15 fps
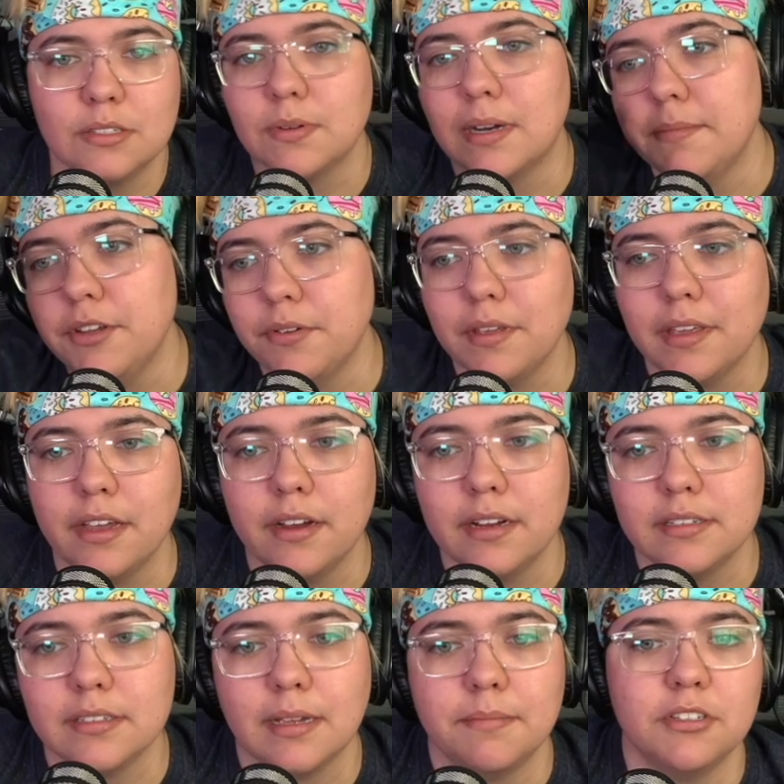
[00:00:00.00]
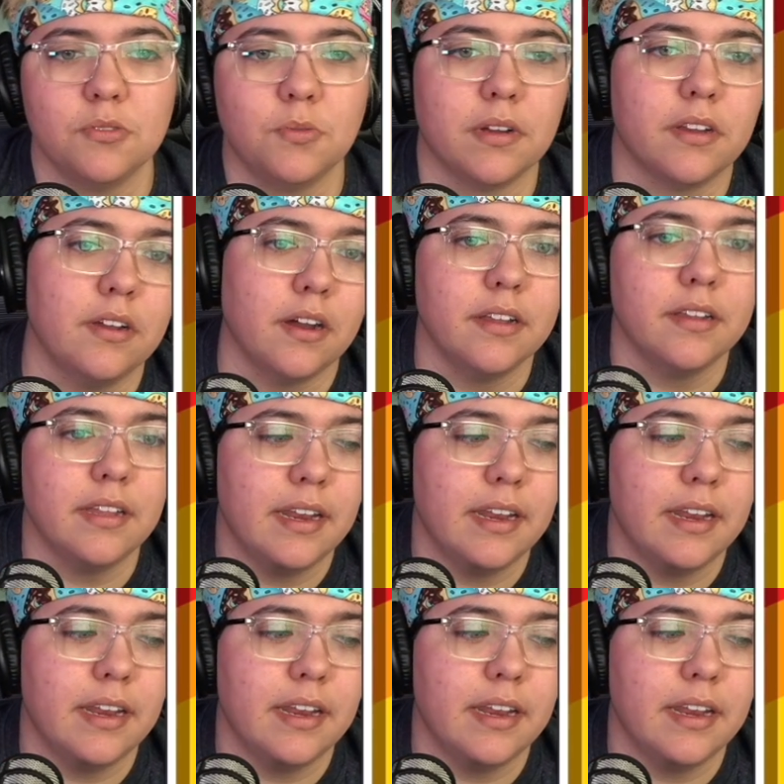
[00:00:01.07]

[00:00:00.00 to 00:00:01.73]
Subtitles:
what I'm doing here is I'm just working on